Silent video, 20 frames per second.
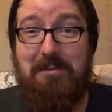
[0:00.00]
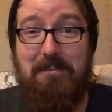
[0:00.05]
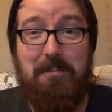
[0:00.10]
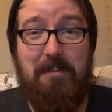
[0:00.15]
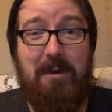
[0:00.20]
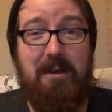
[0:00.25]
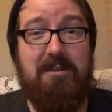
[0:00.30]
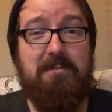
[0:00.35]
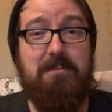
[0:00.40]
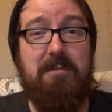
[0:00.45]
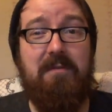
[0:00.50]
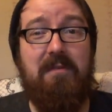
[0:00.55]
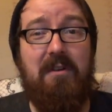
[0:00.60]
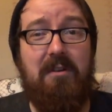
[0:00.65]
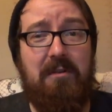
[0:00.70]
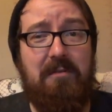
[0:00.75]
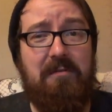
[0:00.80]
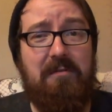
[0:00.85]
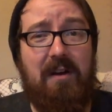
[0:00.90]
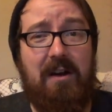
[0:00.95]
It makes me
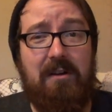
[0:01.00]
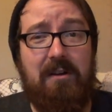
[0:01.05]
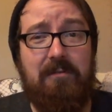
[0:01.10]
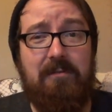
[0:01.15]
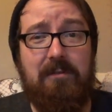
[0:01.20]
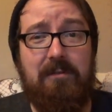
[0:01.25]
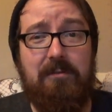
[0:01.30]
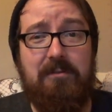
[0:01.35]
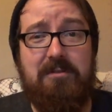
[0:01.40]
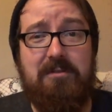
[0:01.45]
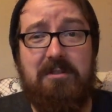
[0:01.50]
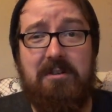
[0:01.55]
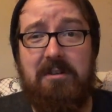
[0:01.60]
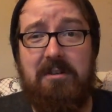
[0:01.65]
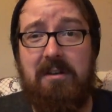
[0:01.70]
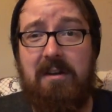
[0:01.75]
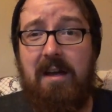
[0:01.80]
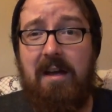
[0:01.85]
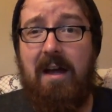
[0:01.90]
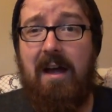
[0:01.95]
very thankful
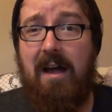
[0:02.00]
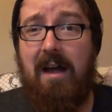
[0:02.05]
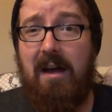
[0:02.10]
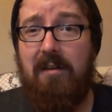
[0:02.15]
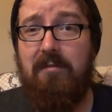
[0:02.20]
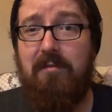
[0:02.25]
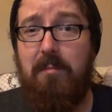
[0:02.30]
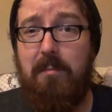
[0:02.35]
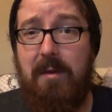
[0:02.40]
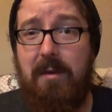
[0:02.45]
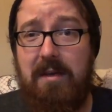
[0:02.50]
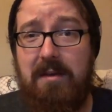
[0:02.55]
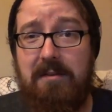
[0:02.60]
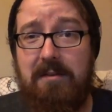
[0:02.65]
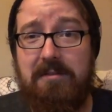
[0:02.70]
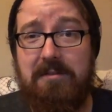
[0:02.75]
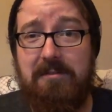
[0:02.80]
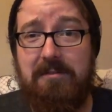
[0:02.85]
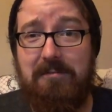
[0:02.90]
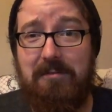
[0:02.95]
to have a
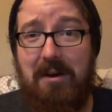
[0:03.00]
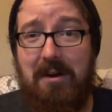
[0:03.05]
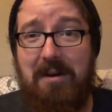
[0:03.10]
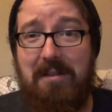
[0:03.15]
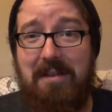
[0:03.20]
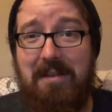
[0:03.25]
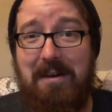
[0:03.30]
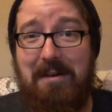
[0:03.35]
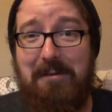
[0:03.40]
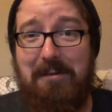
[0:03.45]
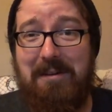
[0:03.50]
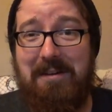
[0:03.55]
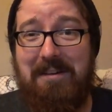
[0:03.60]
beard right now.